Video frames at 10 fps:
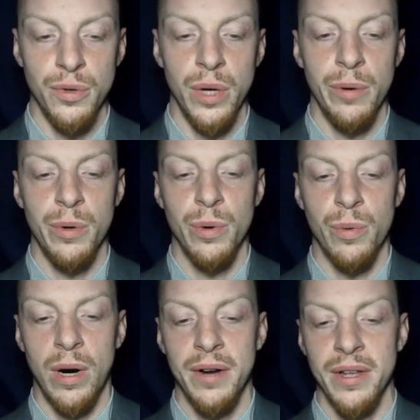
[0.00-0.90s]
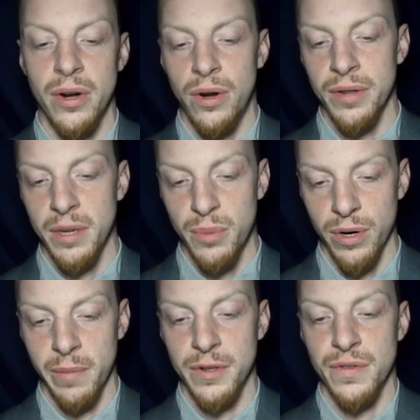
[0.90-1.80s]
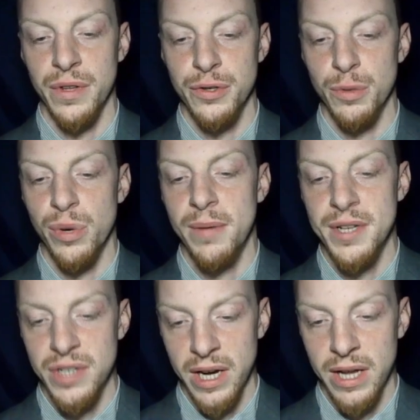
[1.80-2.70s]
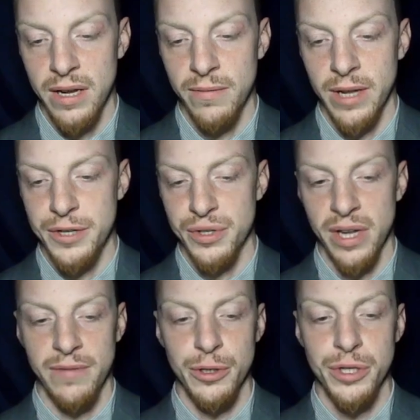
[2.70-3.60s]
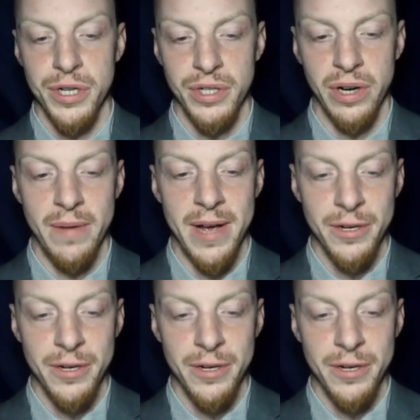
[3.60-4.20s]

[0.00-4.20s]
it would require that all the appointments for the supreme executive, legislative, and judiciary